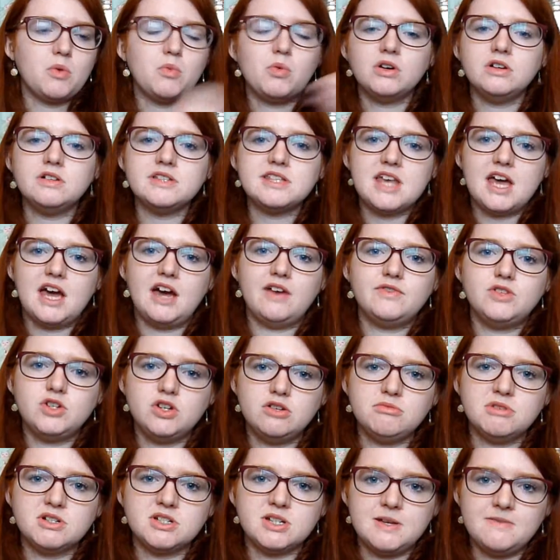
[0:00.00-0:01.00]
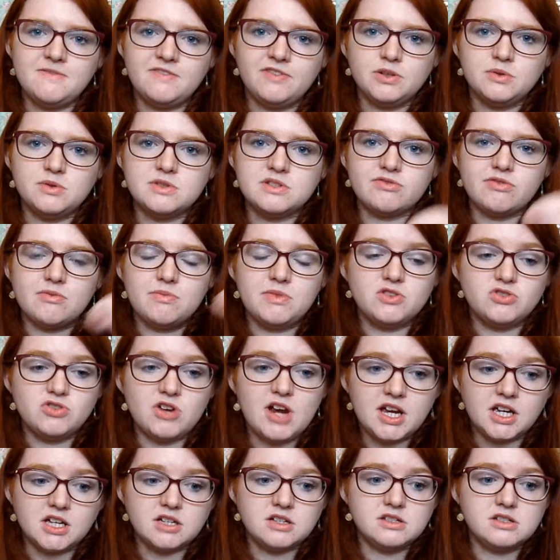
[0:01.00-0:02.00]
Worlds that have too much influence from the
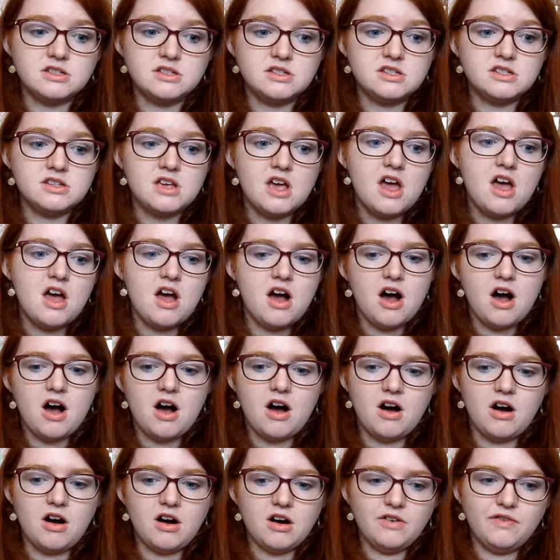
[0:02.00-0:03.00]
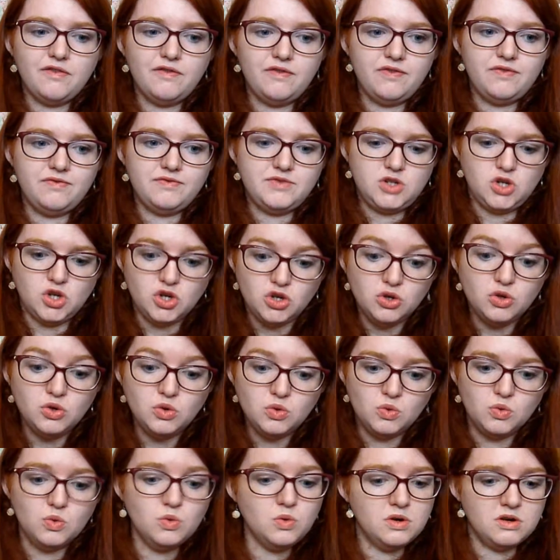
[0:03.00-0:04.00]
dragons are
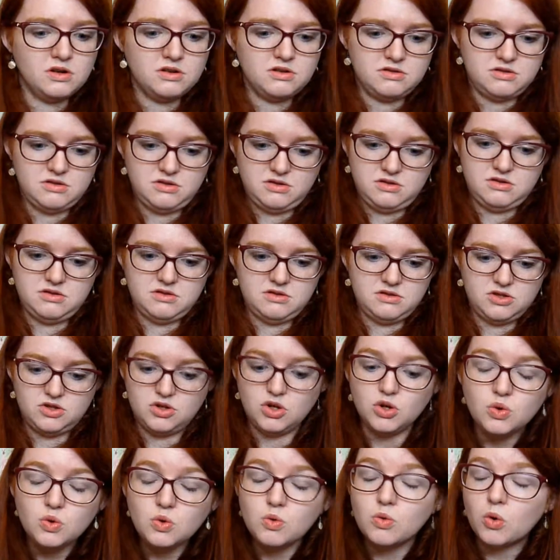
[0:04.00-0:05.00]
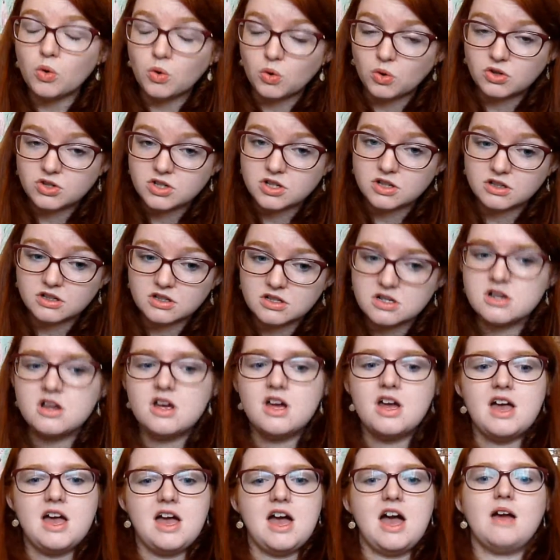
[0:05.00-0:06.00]
too ordered,
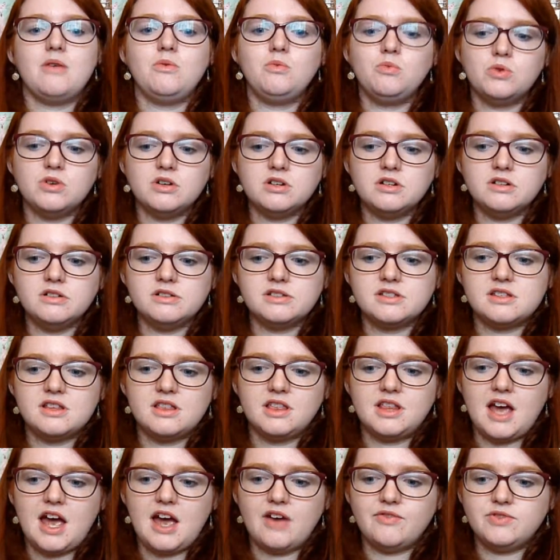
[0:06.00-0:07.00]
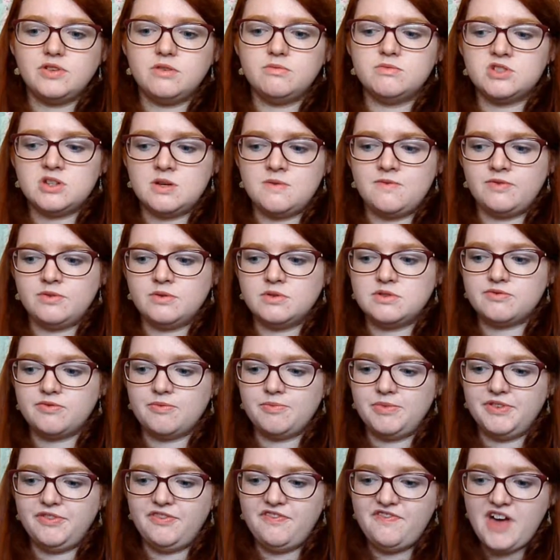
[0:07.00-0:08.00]
and worlds that have too much influence from
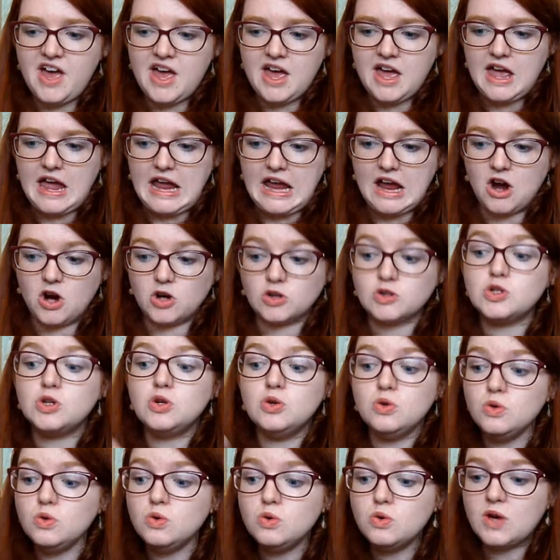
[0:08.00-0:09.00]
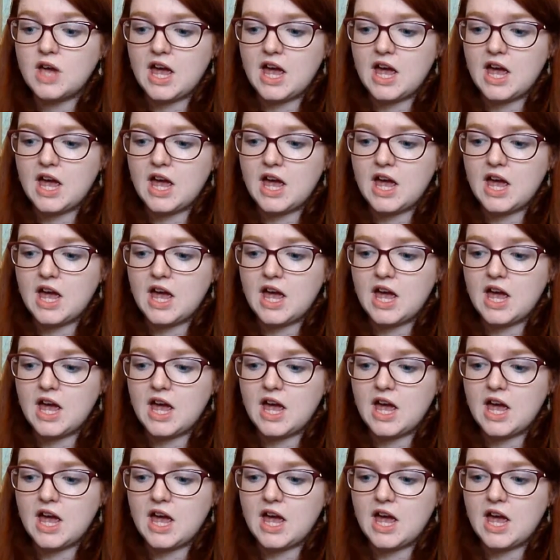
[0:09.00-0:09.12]
the Fae are too